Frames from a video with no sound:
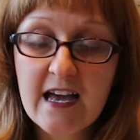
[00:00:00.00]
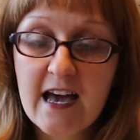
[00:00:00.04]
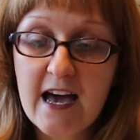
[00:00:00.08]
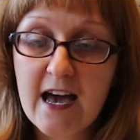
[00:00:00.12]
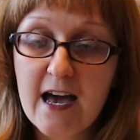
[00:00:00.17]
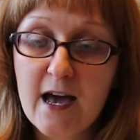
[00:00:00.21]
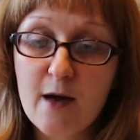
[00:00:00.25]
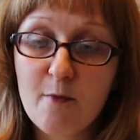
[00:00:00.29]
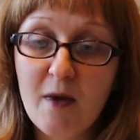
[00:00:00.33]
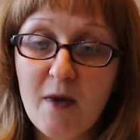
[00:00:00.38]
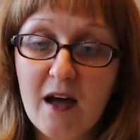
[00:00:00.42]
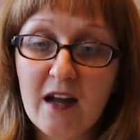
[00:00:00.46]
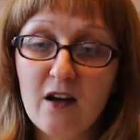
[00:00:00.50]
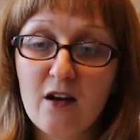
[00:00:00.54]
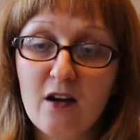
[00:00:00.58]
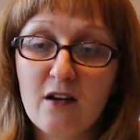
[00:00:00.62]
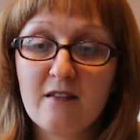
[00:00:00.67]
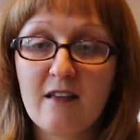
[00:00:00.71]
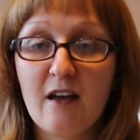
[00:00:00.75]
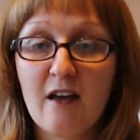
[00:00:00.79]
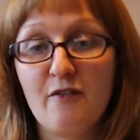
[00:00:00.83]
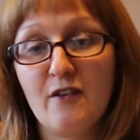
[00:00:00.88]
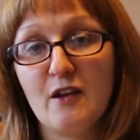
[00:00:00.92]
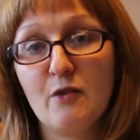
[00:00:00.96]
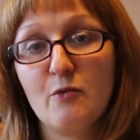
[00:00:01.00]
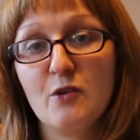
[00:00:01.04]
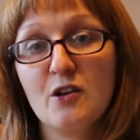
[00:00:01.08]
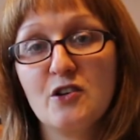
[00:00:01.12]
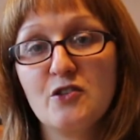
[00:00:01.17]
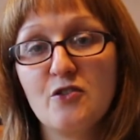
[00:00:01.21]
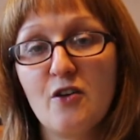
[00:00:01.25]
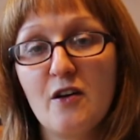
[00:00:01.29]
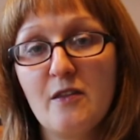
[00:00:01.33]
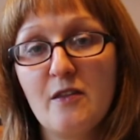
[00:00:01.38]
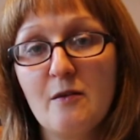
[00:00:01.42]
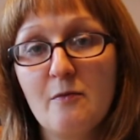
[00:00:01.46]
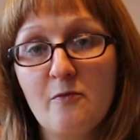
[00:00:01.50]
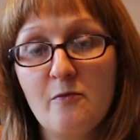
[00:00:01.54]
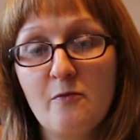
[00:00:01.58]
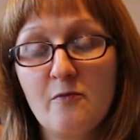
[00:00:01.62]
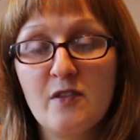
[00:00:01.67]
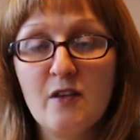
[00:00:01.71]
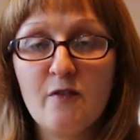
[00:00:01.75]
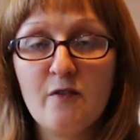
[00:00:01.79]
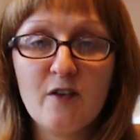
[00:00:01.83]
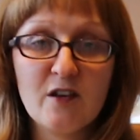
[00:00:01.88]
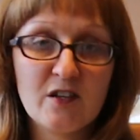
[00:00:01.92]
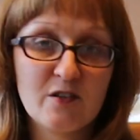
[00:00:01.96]
And I definitely want to try
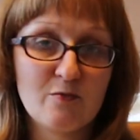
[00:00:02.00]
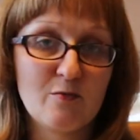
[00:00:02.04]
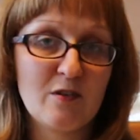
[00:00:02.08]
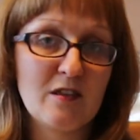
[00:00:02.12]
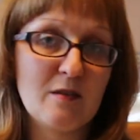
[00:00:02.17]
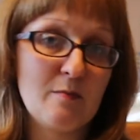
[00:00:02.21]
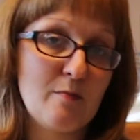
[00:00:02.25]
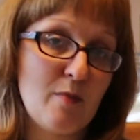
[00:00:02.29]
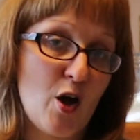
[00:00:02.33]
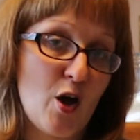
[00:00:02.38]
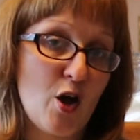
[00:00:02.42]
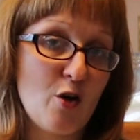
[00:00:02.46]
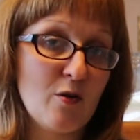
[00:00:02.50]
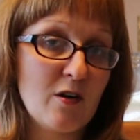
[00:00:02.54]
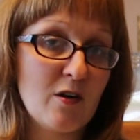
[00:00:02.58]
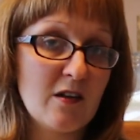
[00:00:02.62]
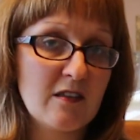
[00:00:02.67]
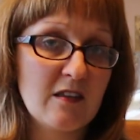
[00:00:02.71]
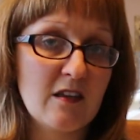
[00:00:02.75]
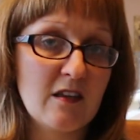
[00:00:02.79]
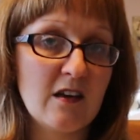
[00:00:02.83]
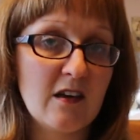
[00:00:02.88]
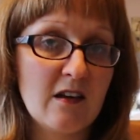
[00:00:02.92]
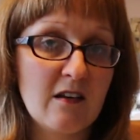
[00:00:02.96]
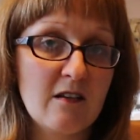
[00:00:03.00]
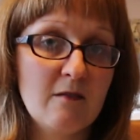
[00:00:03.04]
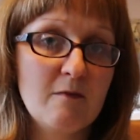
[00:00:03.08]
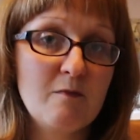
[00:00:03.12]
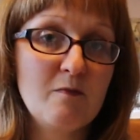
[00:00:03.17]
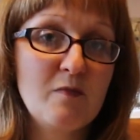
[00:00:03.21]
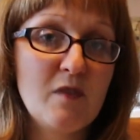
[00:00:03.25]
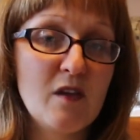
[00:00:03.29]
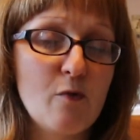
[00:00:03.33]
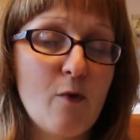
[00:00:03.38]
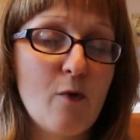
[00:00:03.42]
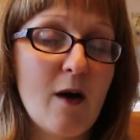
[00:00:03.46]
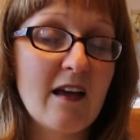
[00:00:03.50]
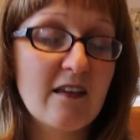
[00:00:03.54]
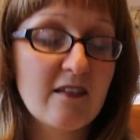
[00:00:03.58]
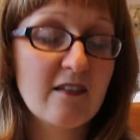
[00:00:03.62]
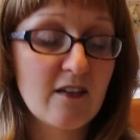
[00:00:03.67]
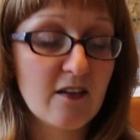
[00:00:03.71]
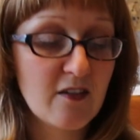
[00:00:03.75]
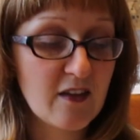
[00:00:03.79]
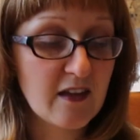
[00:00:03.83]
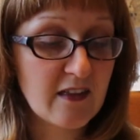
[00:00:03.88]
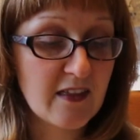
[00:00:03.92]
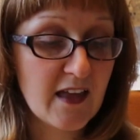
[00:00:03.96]
the version with the bow at the
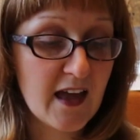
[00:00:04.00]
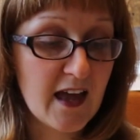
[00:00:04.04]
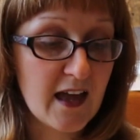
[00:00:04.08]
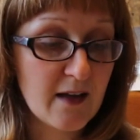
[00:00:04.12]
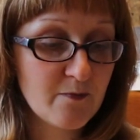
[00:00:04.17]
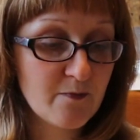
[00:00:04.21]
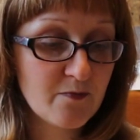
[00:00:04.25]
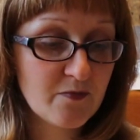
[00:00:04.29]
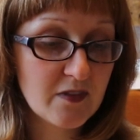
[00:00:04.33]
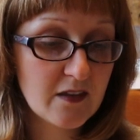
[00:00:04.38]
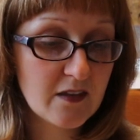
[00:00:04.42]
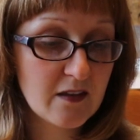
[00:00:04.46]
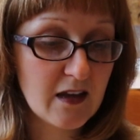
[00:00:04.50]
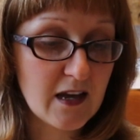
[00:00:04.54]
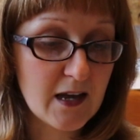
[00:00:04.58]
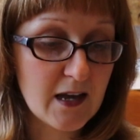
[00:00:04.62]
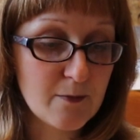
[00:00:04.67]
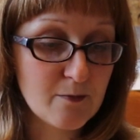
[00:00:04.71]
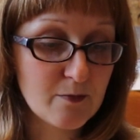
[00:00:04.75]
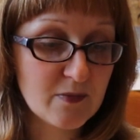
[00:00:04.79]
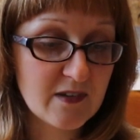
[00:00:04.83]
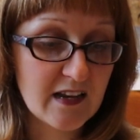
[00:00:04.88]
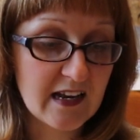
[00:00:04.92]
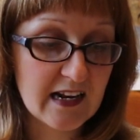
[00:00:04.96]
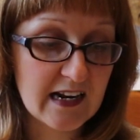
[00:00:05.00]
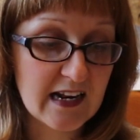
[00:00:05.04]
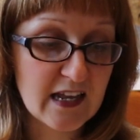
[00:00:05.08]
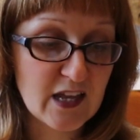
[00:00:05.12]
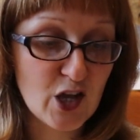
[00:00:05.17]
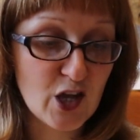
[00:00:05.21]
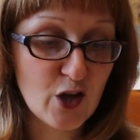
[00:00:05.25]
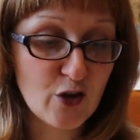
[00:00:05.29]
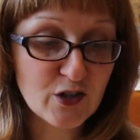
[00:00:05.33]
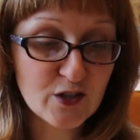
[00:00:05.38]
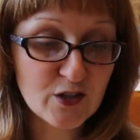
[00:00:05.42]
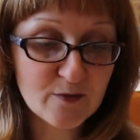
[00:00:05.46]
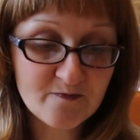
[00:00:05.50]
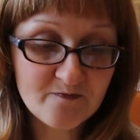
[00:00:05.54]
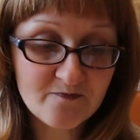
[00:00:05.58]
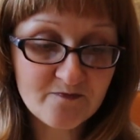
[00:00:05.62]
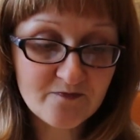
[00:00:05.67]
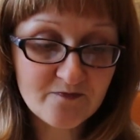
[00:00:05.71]
waist. I think they're particularly cute.